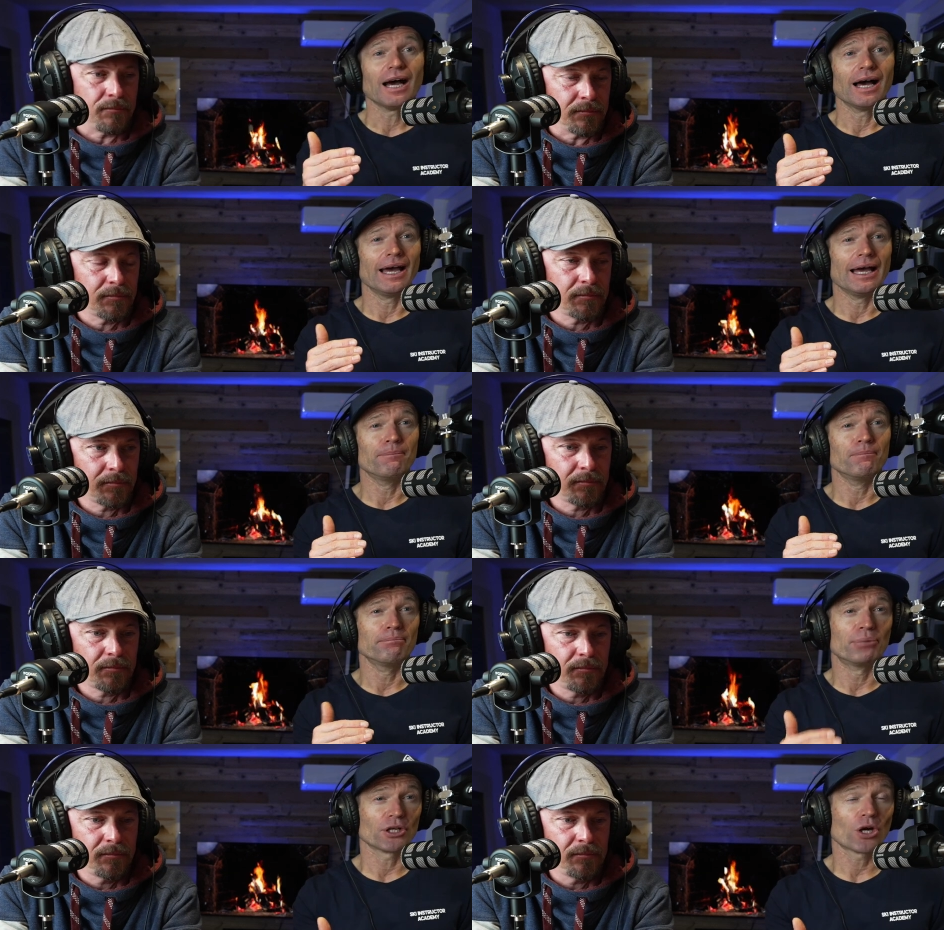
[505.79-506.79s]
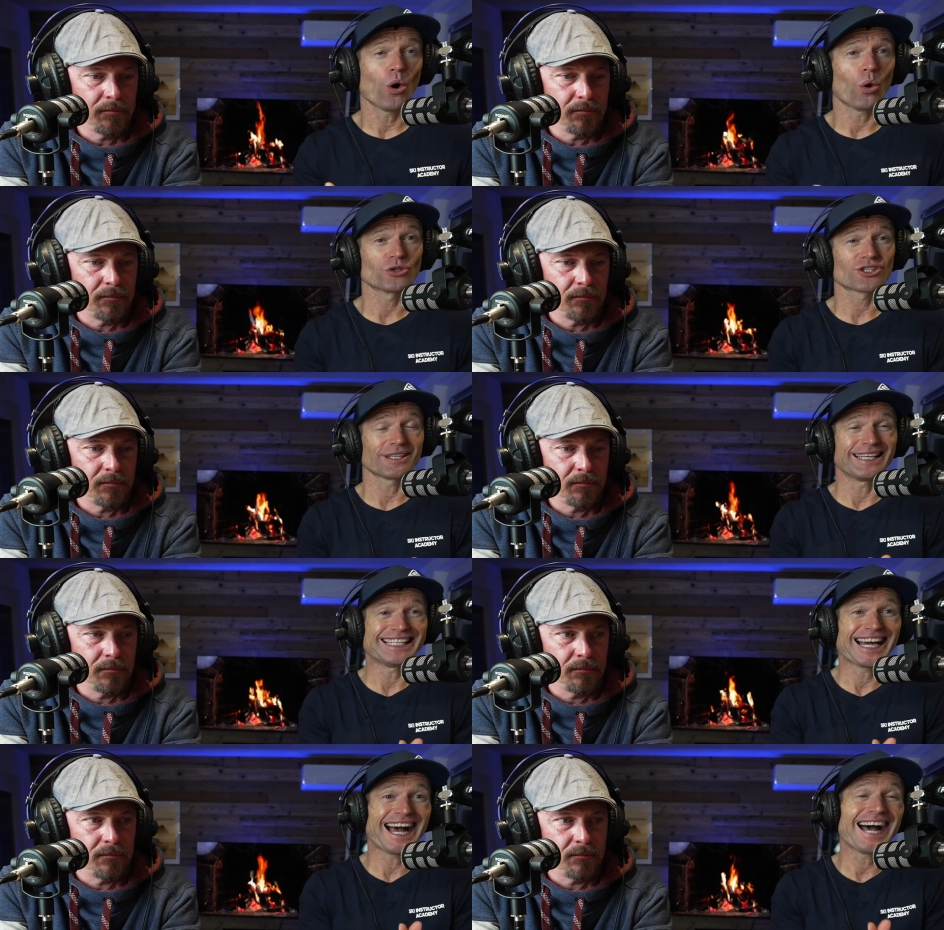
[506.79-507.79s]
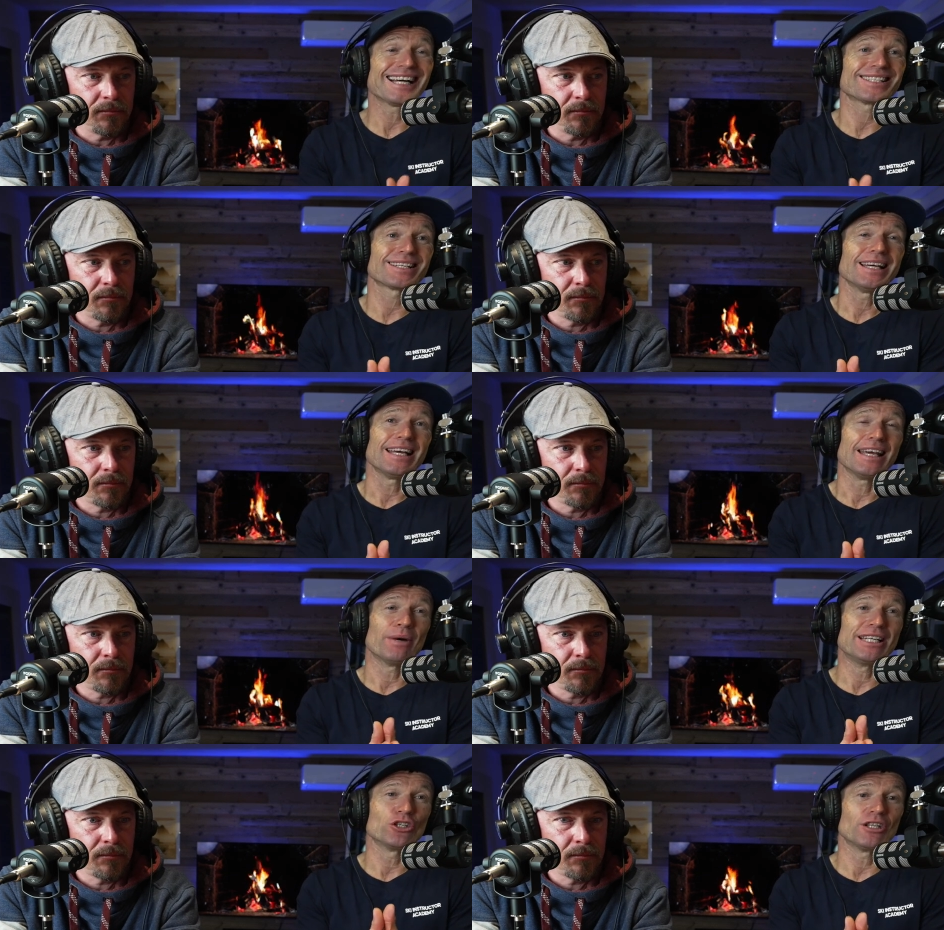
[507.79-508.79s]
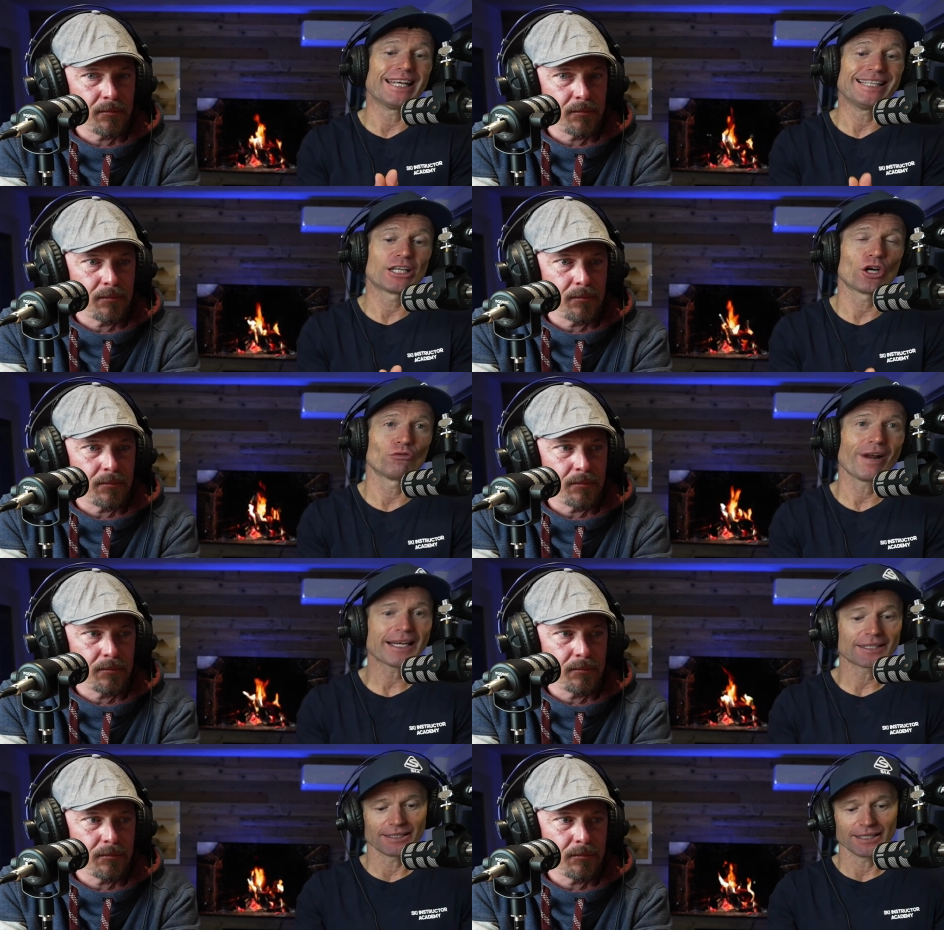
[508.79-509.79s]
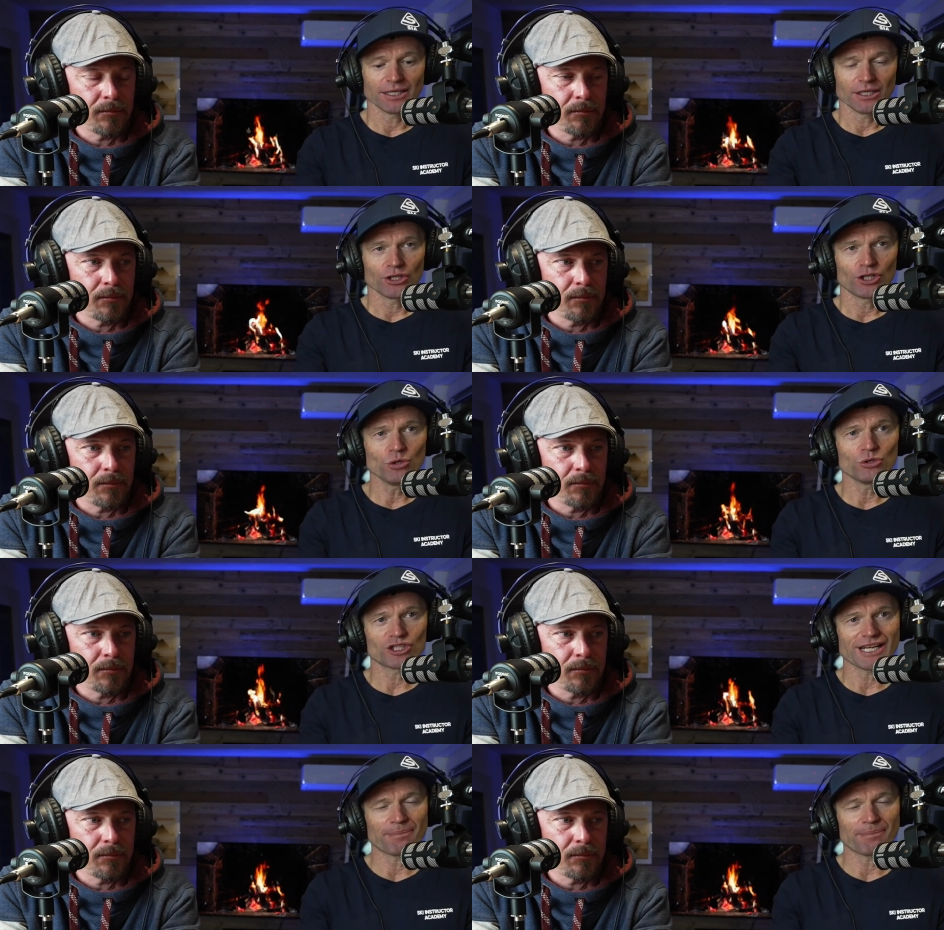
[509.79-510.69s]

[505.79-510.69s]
Speaker 1: Yeah. Um, but of course, it has, when done incorrectly, huge